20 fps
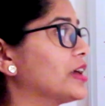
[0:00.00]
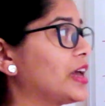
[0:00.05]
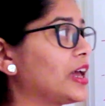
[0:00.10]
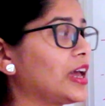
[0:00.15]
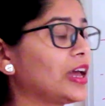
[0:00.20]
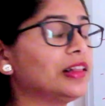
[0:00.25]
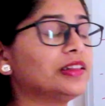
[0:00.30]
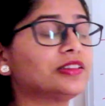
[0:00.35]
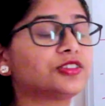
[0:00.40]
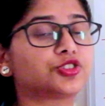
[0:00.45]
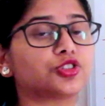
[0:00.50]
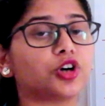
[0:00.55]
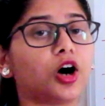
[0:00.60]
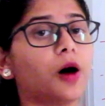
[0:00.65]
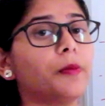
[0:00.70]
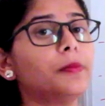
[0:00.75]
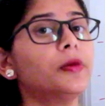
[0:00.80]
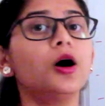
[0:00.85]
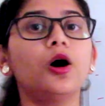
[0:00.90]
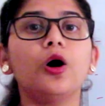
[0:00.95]

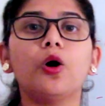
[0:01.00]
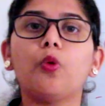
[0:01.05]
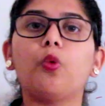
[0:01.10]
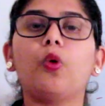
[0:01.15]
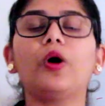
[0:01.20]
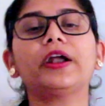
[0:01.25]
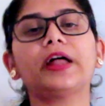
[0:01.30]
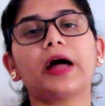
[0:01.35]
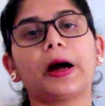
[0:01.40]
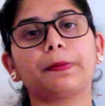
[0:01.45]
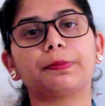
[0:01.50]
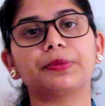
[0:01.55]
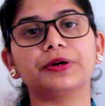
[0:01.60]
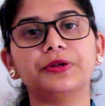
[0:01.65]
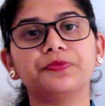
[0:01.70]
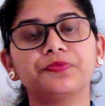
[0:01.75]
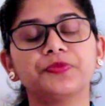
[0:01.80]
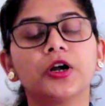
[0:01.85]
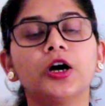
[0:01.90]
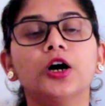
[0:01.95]
hailstorm, what
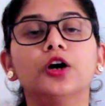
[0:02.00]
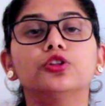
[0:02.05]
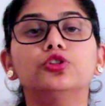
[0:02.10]
happened?